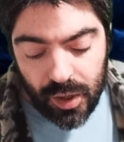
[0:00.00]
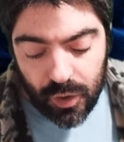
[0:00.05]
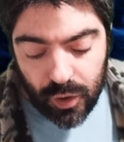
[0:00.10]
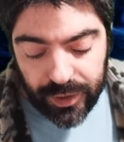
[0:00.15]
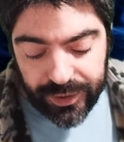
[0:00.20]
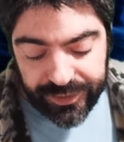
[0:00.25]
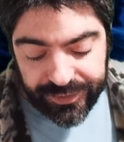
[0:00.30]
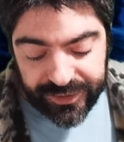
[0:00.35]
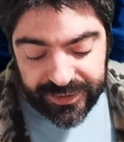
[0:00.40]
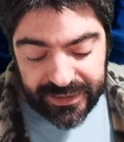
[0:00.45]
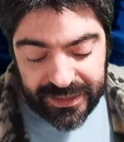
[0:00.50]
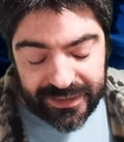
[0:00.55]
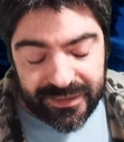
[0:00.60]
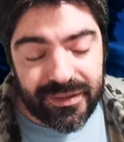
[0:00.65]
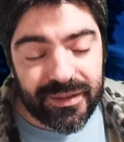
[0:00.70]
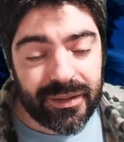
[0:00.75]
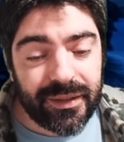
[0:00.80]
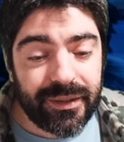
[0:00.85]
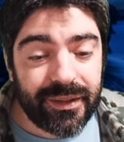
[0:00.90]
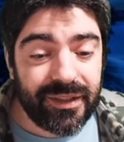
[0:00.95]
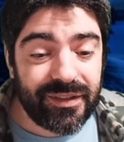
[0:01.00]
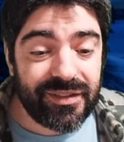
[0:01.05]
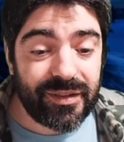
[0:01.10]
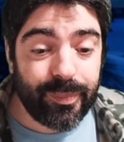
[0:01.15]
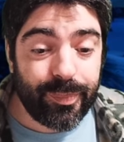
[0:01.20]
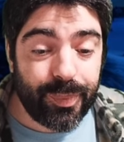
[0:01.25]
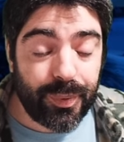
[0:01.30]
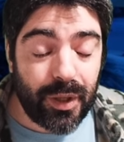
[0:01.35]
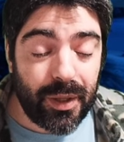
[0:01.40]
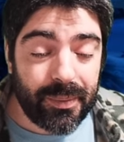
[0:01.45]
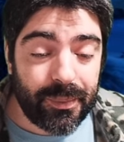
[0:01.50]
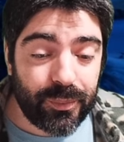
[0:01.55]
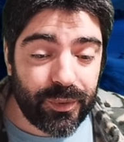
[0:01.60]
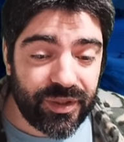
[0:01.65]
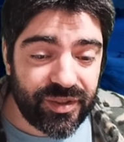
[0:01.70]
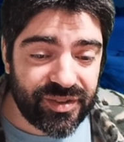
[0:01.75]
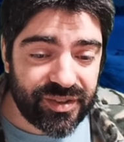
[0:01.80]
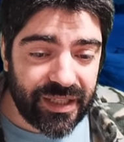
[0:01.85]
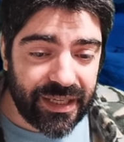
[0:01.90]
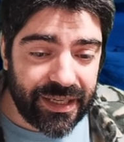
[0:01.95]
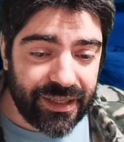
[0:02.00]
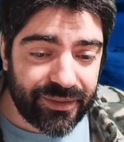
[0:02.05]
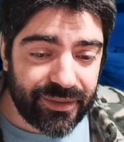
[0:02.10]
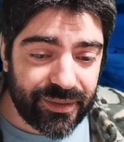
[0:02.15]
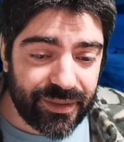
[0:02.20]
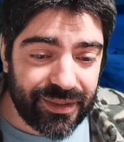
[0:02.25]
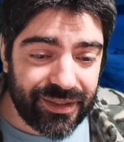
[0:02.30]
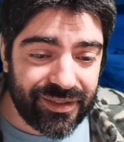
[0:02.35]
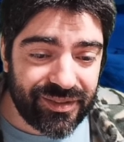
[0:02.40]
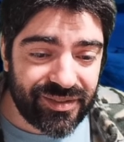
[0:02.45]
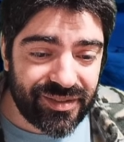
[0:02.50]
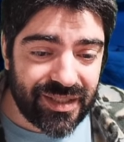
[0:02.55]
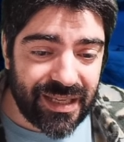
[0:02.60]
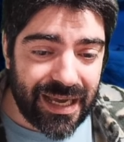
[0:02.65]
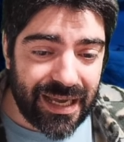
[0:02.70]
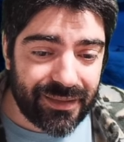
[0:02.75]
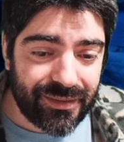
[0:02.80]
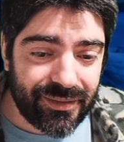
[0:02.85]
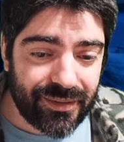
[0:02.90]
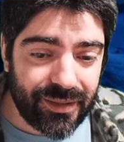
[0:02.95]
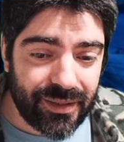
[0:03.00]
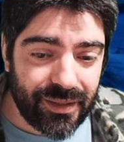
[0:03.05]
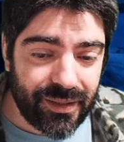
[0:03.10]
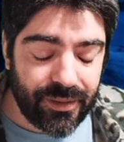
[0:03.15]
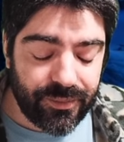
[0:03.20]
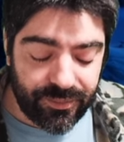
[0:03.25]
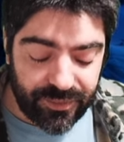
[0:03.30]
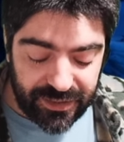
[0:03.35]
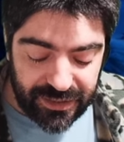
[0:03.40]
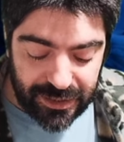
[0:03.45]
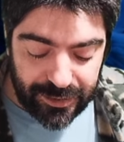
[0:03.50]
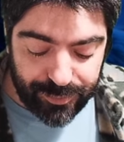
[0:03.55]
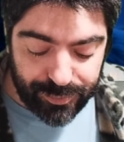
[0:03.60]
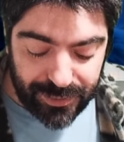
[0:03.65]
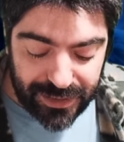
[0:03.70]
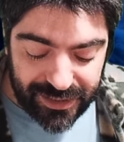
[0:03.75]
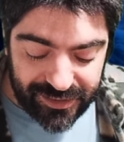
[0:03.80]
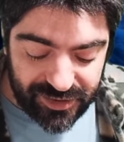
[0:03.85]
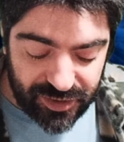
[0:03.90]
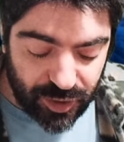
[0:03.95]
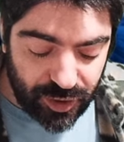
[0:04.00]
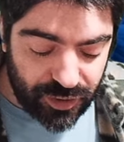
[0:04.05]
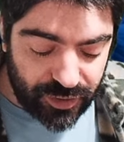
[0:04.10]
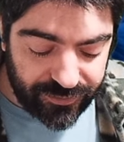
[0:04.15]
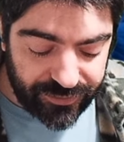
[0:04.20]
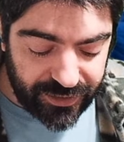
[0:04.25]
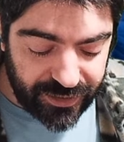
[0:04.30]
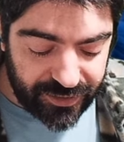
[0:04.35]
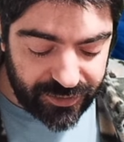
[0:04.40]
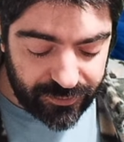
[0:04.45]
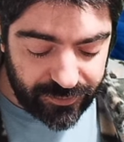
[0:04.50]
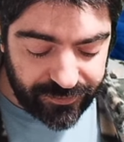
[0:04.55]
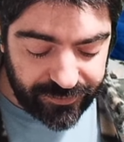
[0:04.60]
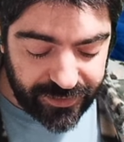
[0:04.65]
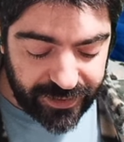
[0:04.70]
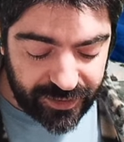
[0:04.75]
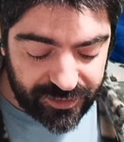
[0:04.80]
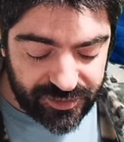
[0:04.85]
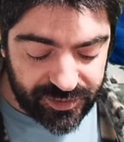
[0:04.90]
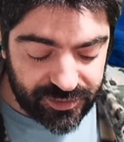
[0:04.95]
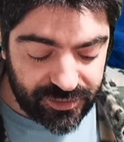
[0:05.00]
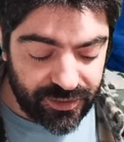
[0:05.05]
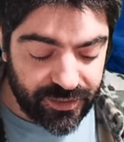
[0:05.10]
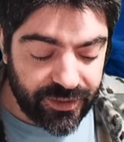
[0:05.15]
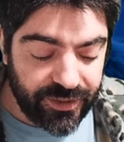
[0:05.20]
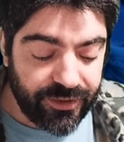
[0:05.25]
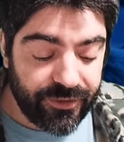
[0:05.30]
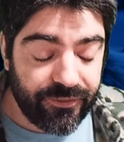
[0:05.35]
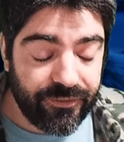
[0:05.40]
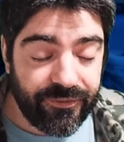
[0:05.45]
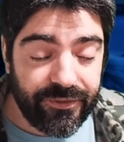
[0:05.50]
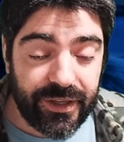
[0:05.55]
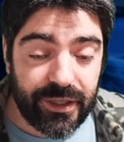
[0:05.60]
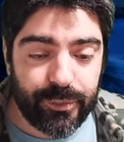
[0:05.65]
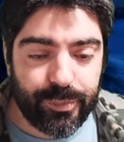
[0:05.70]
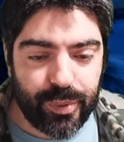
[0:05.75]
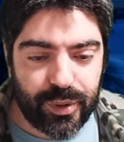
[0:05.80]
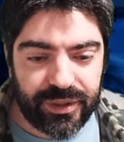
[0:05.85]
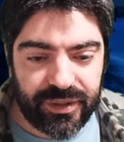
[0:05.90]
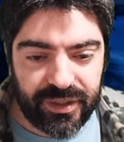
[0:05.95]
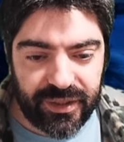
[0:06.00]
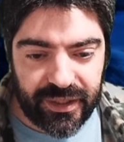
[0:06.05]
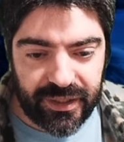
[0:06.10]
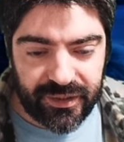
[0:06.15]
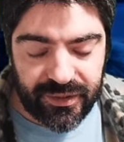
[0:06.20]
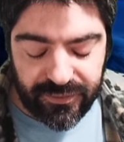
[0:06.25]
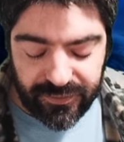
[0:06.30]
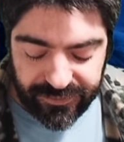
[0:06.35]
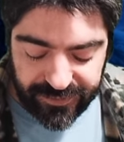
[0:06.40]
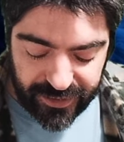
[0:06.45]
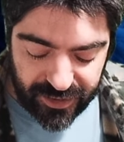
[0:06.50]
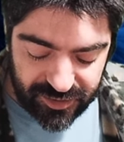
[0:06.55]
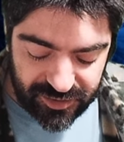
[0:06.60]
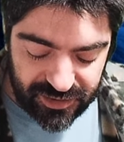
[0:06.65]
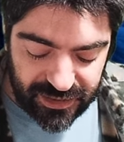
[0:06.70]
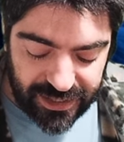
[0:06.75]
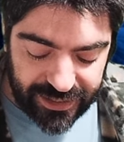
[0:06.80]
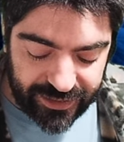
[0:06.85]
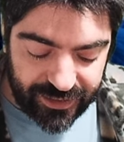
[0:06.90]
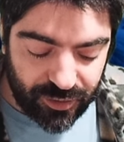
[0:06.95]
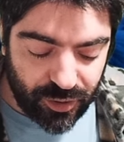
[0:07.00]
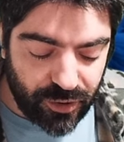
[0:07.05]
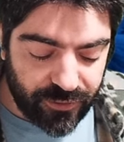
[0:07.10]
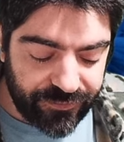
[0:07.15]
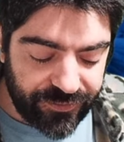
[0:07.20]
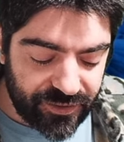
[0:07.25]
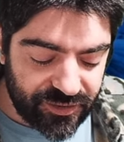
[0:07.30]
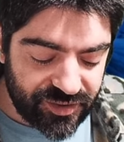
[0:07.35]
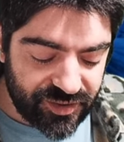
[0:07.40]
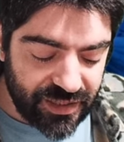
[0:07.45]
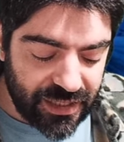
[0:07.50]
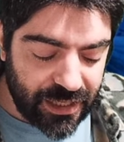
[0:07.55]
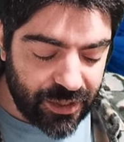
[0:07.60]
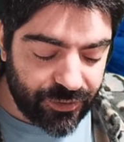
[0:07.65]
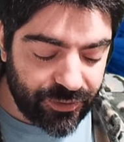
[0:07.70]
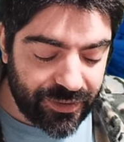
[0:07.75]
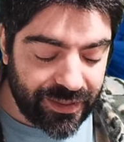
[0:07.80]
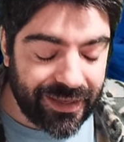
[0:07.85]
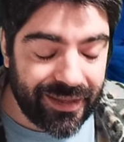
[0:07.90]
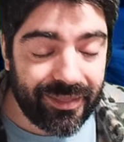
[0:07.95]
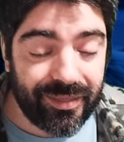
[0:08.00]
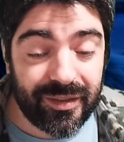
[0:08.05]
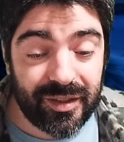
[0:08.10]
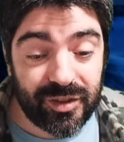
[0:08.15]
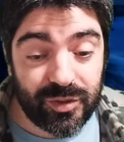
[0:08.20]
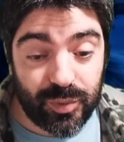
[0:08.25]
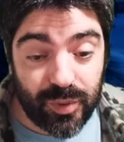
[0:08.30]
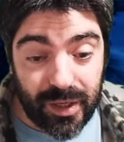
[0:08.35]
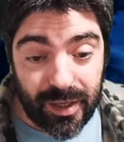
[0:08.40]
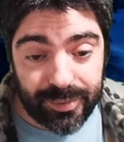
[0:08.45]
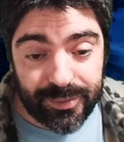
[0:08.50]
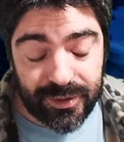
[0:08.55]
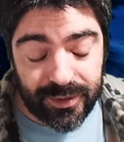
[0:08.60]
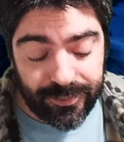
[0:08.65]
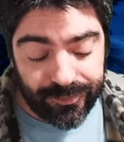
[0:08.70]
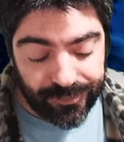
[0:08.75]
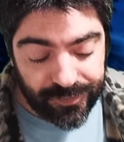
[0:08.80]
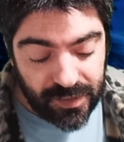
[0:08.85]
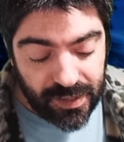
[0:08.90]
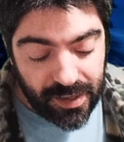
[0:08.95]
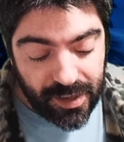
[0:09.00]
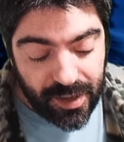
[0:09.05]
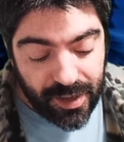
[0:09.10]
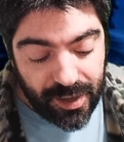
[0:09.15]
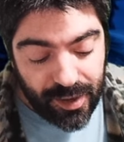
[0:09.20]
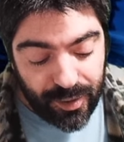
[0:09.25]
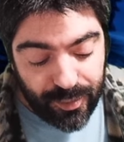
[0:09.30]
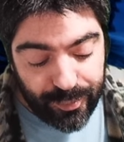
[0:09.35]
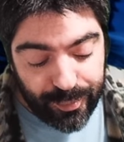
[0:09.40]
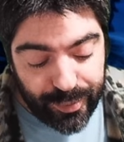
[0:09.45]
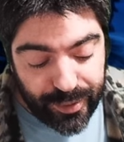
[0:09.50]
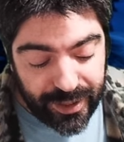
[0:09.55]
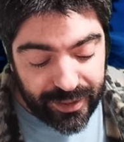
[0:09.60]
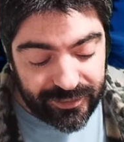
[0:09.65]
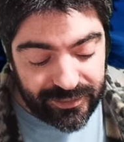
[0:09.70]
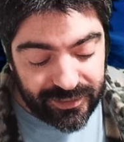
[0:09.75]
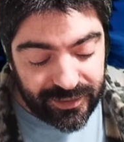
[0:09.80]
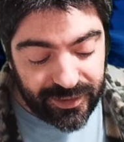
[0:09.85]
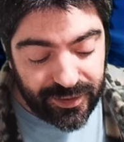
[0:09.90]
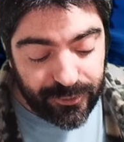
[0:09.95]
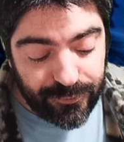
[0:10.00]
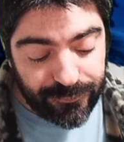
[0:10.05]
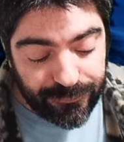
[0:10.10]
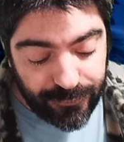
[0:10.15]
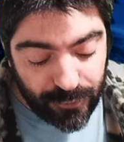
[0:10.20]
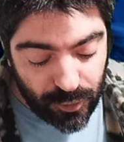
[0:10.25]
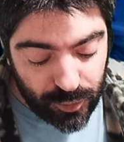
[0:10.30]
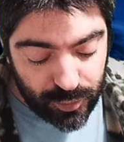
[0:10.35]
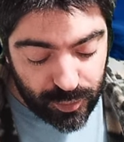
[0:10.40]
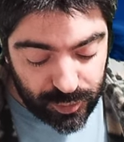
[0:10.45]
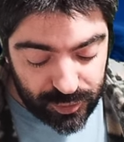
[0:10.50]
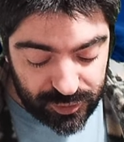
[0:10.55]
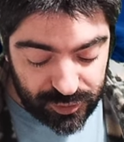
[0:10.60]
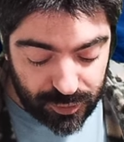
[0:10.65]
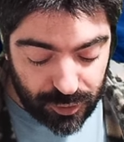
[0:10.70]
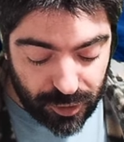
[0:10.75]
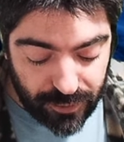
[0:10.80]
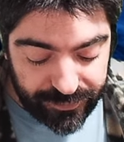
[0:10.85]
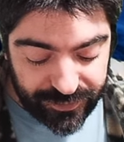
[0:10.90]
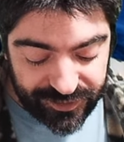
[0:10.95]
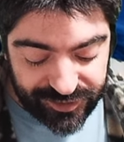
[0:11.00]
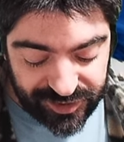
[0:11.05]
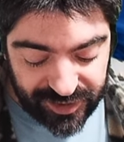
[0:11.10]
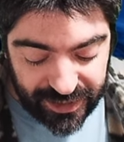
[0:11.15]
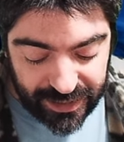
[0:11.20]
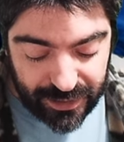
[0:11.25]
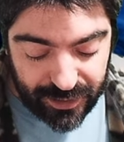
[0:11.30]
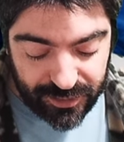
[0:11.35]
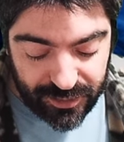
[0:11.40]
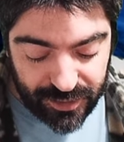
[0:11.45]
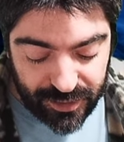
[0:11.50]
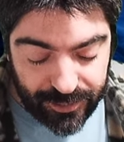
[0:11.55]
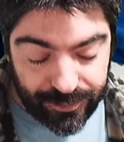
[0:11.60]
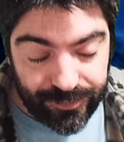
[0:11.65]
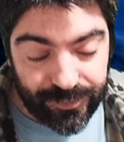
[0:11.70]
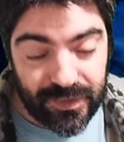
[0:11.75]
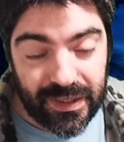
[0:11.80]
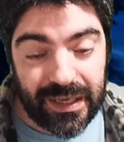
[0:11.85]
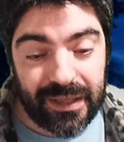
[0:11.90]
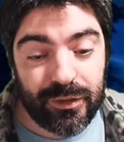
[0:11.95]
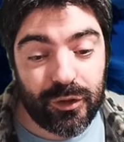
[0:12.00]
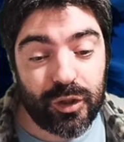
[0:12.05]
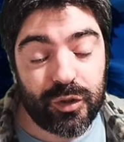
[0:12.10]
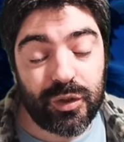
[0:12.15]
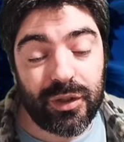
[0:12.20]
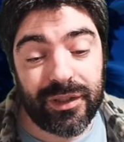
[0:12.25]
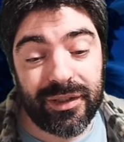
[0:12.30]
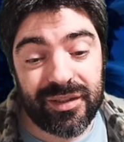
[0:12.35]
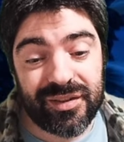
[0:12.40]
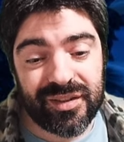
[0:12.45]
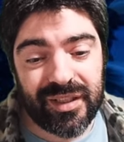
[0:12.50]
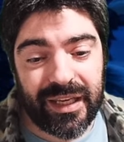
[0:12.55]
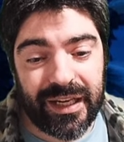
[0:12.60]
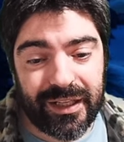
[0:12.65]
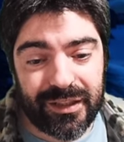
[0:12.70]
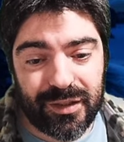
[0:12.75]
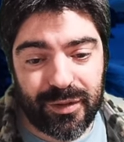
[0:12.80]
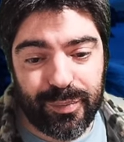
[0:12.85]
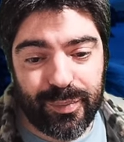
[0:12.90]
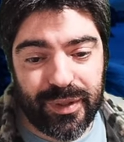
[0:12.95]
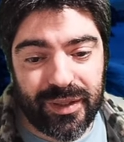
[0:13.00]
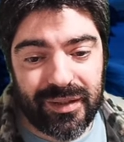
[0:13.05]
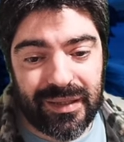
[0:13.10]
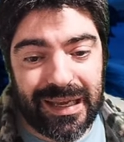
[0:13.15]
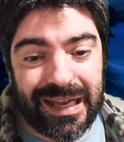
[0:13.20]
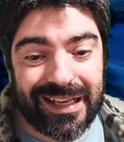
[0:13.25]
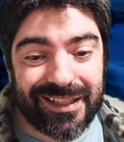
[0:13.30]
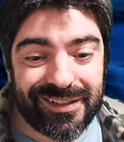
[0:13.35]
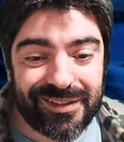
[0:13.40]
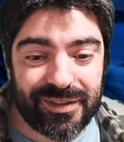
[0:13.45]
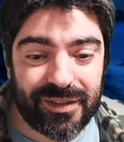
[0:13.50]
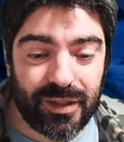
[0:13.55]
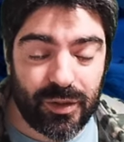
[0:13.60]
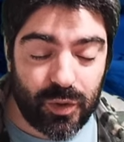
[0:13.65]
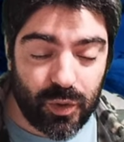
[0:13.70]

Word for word: Other thing that is a problem with this character is that he applies a lot of negative effects, very important negative effects like offense down and disrupt, but the focus of this character, and not only this character but as the